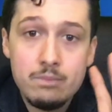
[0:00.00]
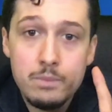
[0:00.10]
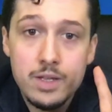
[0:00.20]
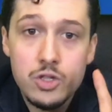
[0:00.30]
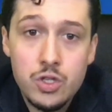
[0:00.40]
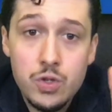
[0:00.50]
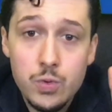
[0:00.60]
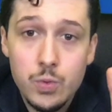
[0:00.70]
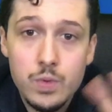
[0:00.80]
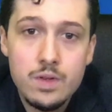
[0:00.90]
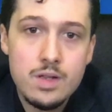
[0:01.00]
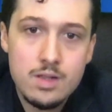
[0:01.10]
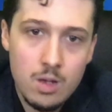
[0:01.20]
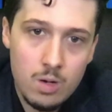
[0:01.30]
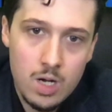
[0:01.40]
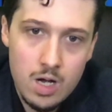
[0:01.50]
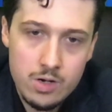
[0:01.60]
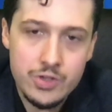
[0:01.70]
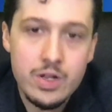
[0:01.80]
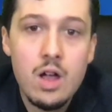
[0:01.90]
but two
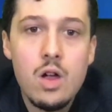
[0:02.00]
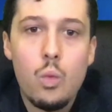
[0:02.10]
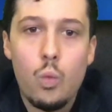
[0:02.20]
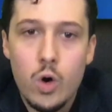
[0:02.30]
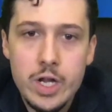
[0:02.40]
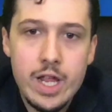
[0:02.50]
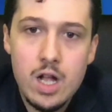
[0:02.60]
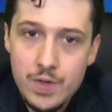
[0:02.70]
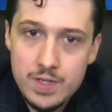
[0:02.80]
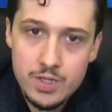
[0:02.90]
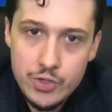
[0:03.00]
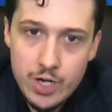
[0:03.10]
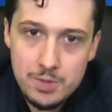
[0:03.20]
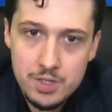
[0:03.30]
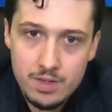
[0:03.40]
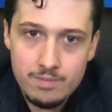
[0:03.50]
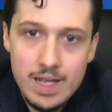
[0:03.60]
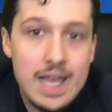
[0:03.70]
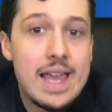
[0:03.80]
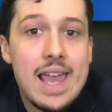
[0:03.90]
stonecutters working on this inscription,
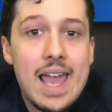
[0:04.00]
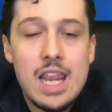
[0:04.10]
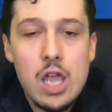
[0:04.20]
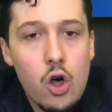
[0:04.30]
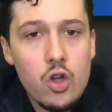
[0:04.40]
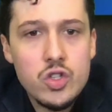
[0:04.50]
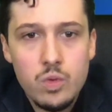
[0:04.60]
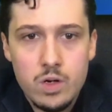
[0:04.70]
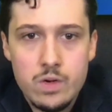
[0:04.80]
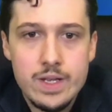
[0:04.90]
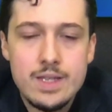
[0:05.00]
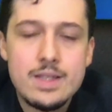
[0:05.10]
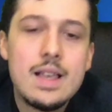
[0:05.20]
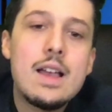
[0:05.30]
and he also agrees